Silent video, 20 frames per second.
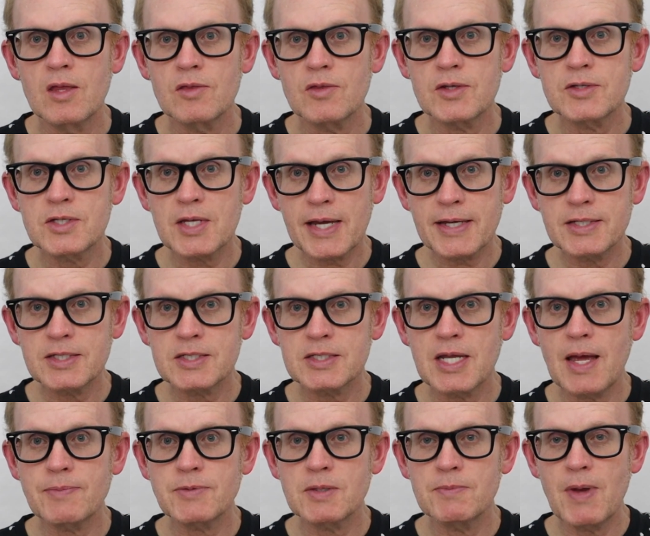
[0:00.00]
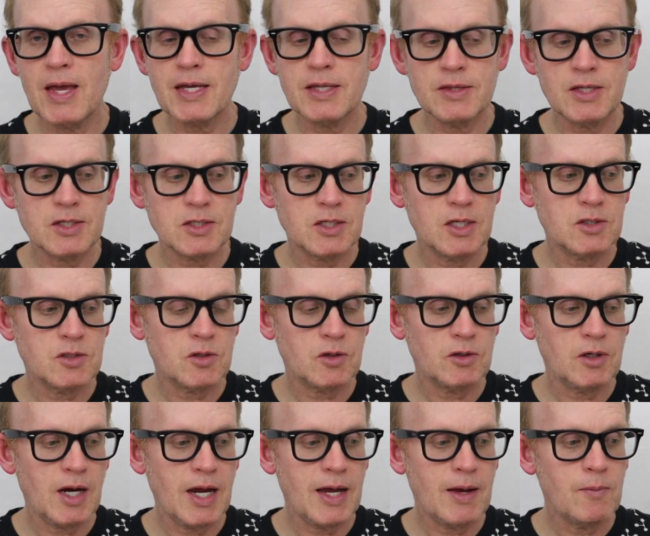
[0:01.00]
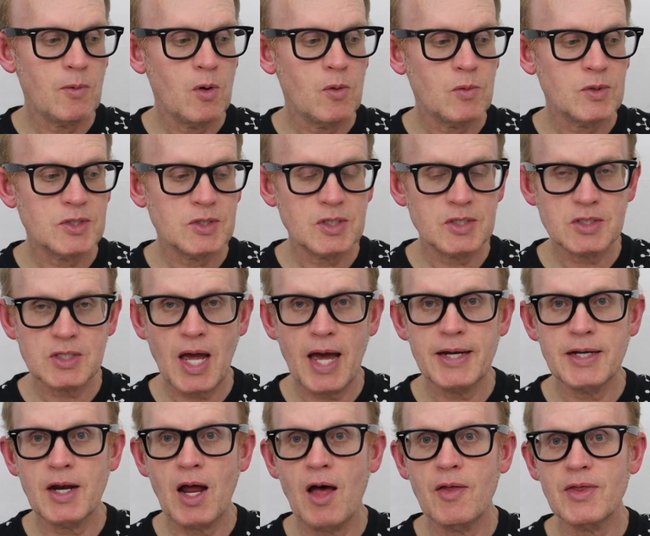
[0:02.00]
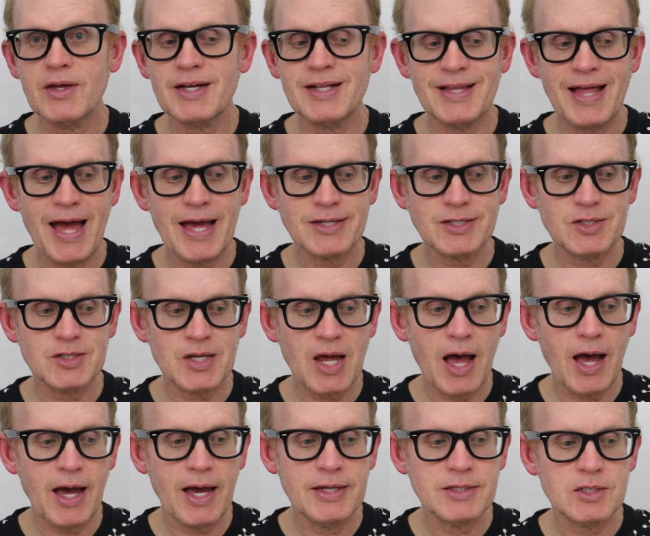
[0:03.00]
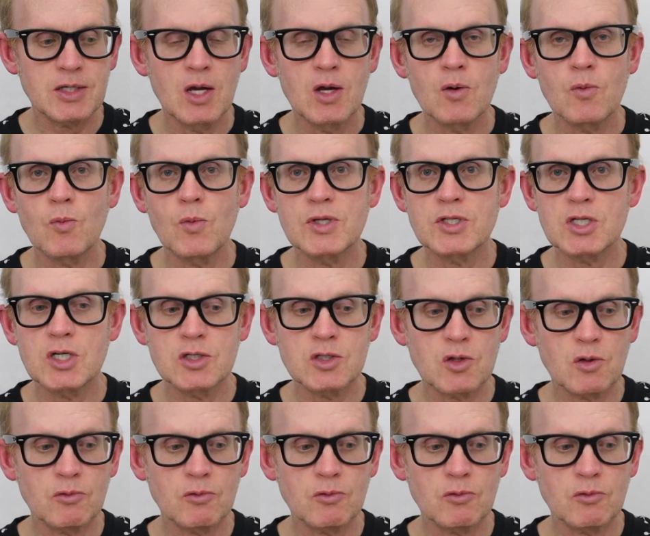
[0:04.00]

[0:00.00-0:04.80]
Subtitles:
The second step to making this histogram was deciding on the class size, which is